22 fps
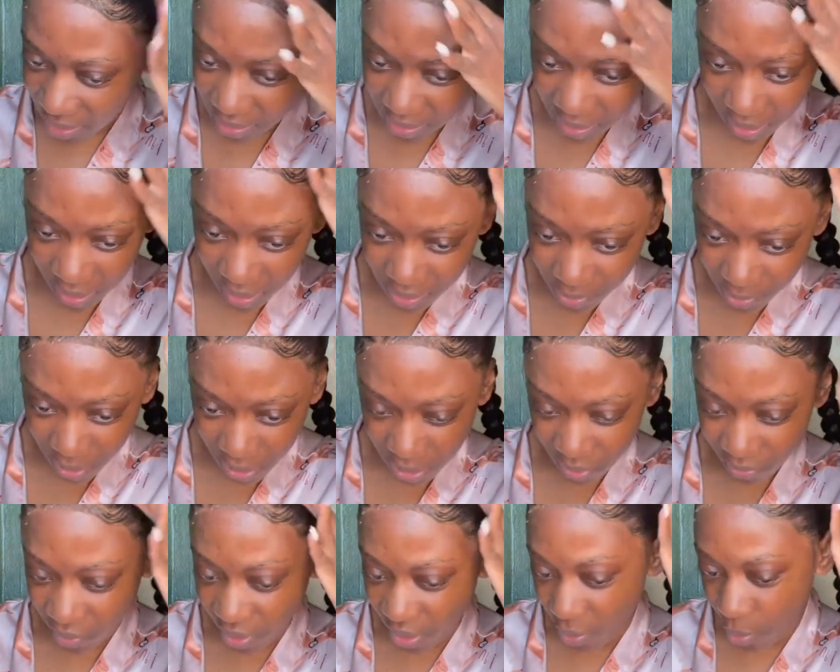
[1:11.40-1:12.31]
and ask
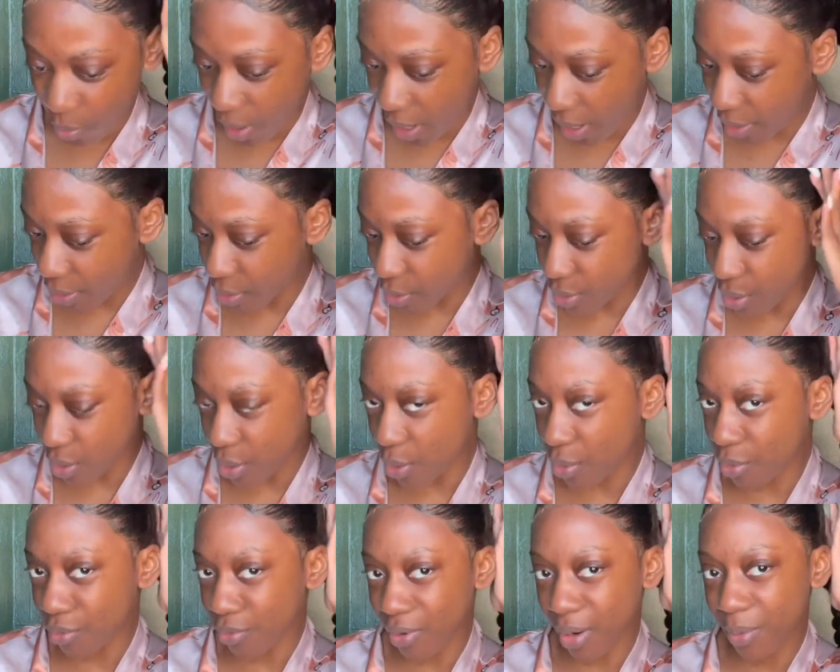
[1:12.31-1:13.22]
myself, like, why are you so
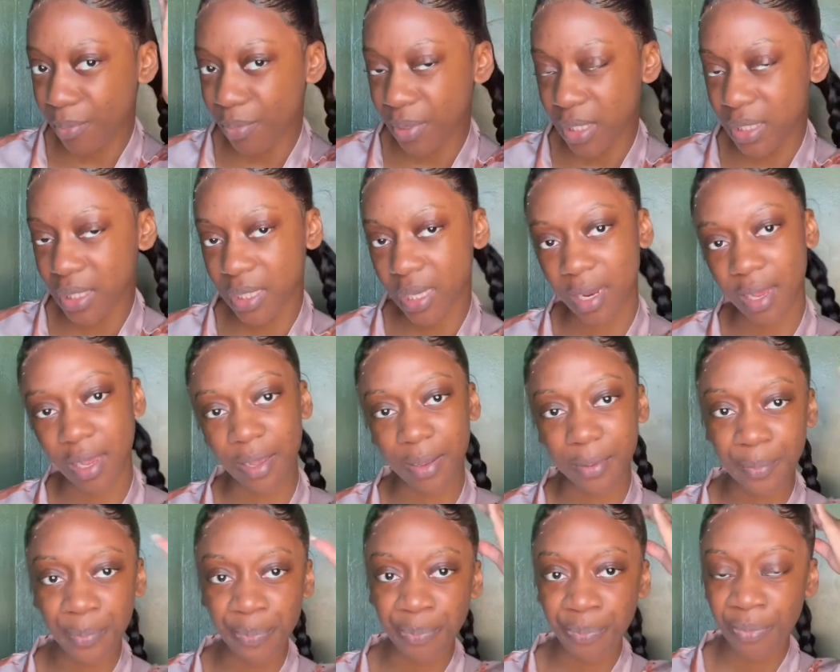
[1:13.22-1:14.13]
grumpy today?
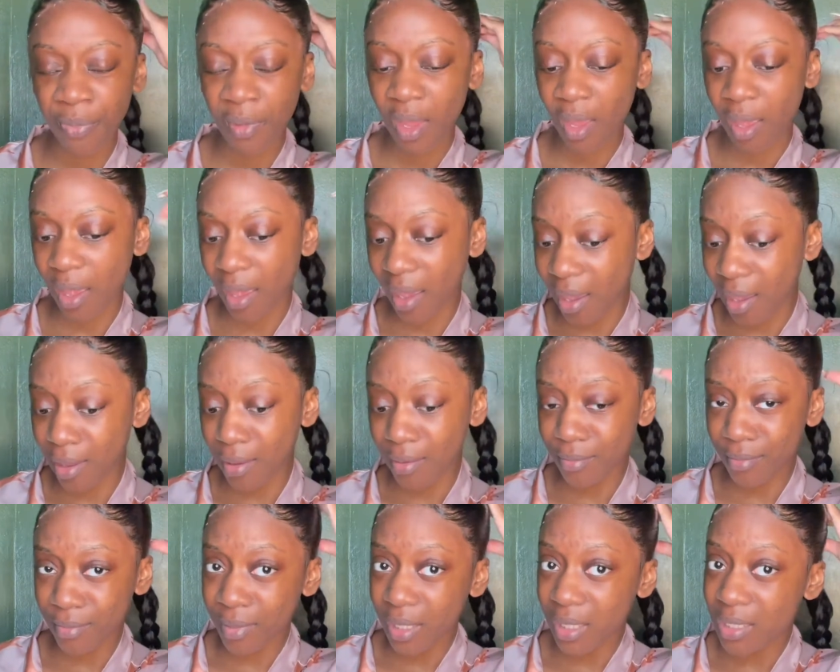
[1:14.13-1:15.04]

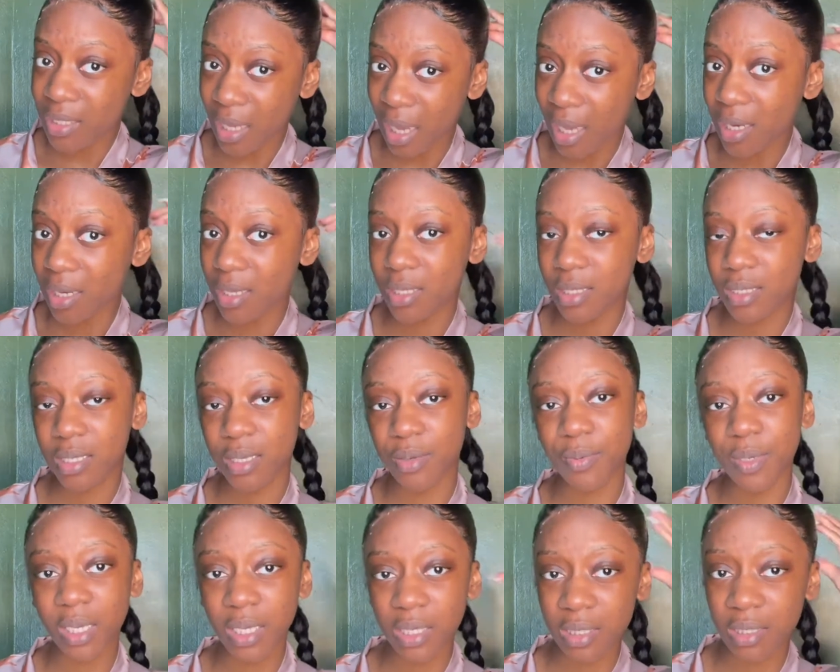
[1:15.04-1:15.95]
And it's honestly
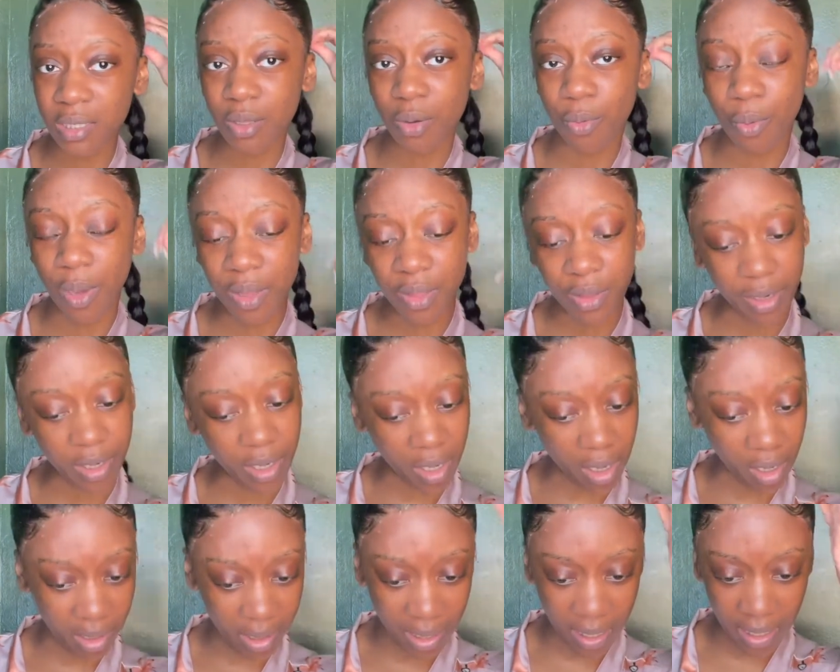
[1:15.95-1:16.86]
because of the weather,
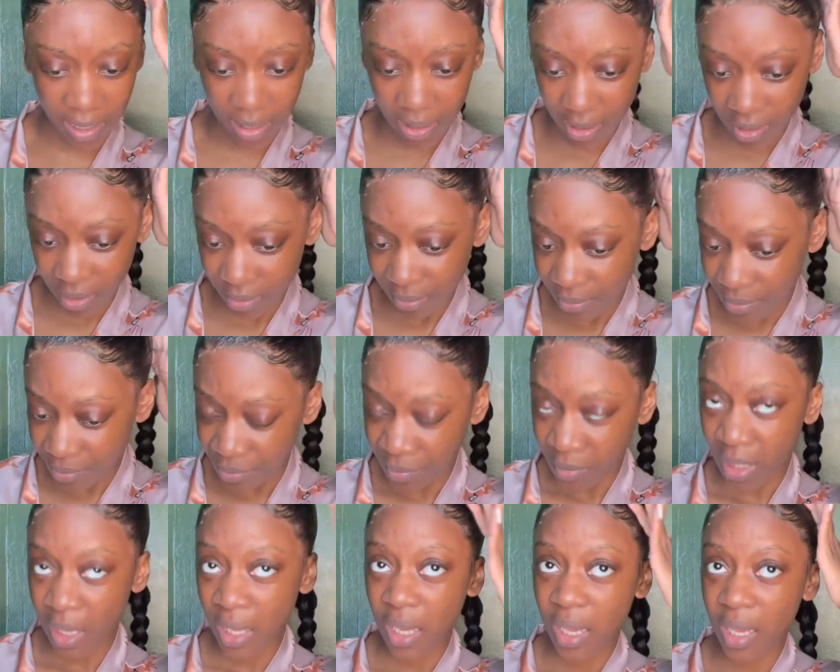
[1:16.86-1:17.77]
y'all. Like,
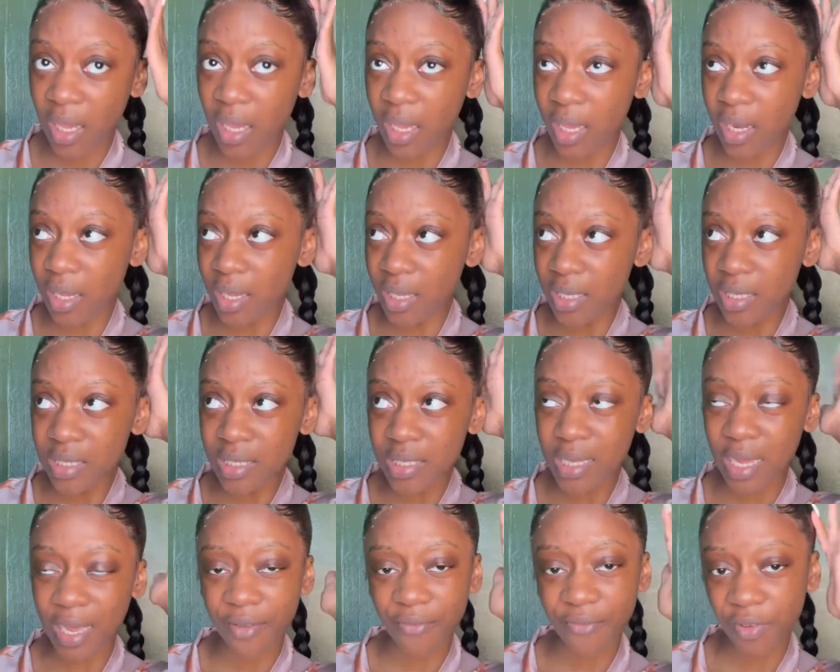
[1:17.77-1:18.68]
it is
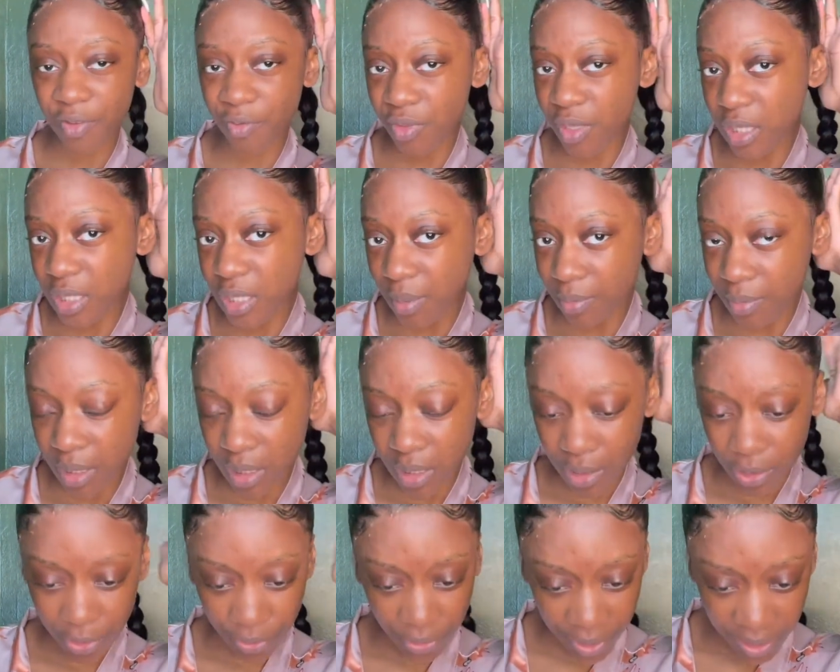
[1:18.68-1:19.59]
like 50 something
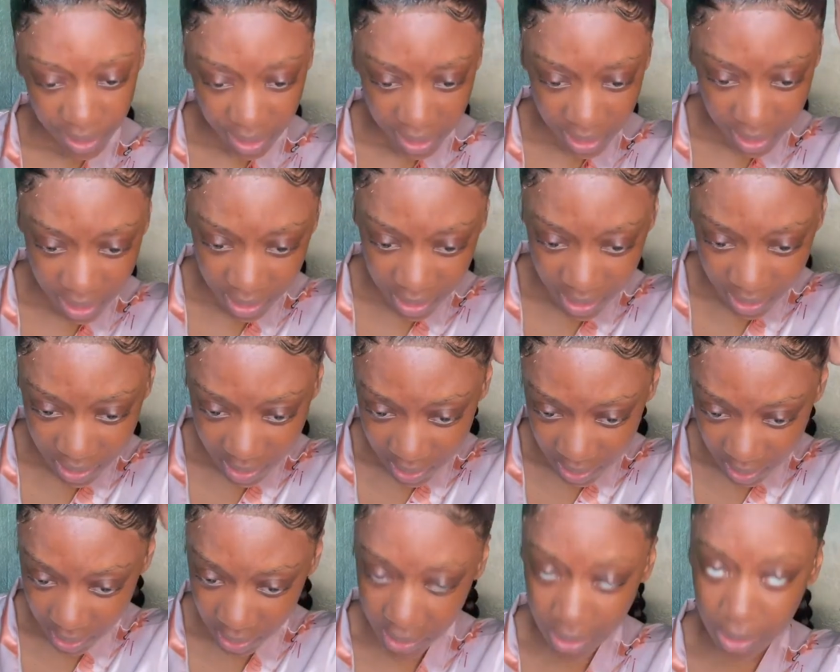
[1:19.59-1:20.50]
degrees,
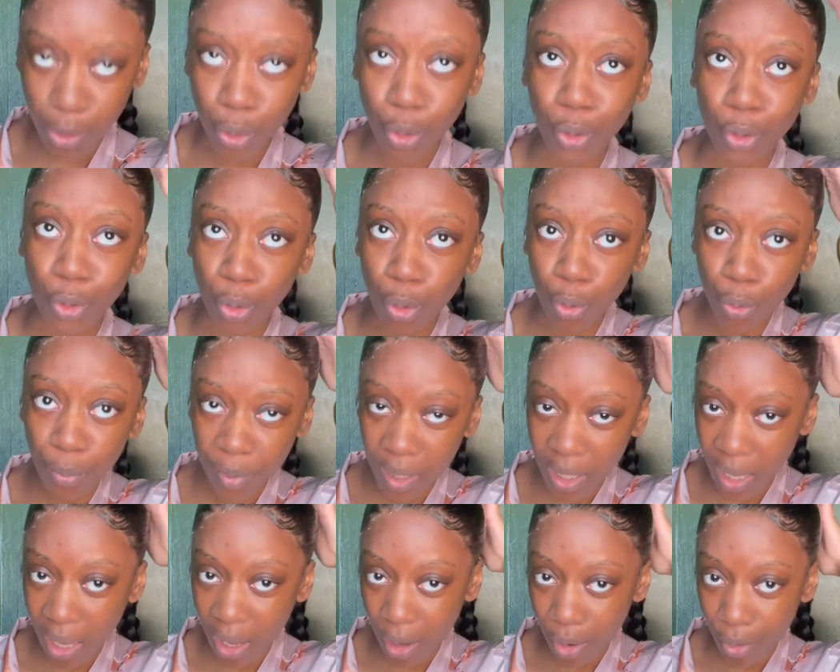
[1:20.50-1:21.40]
it's gloomy
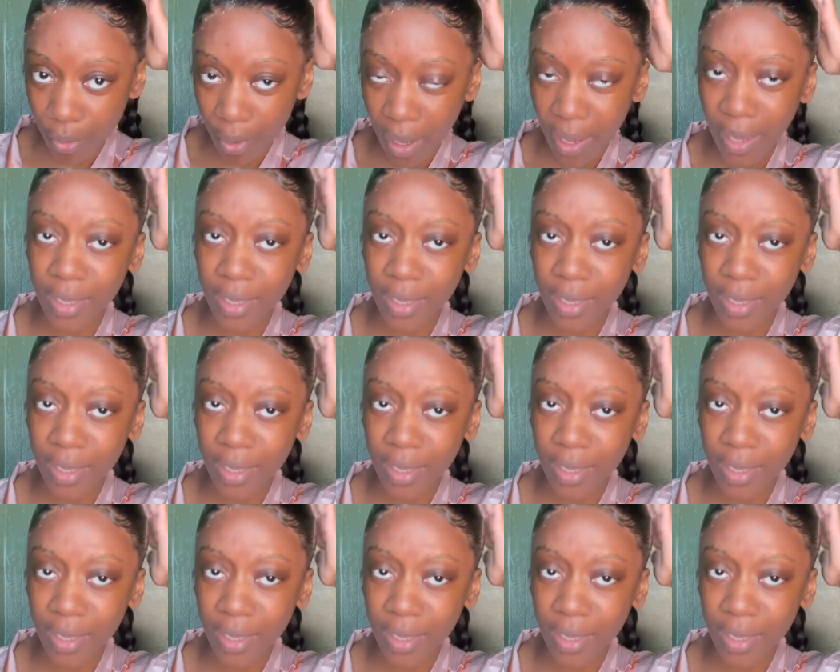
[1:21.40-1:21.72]
out, and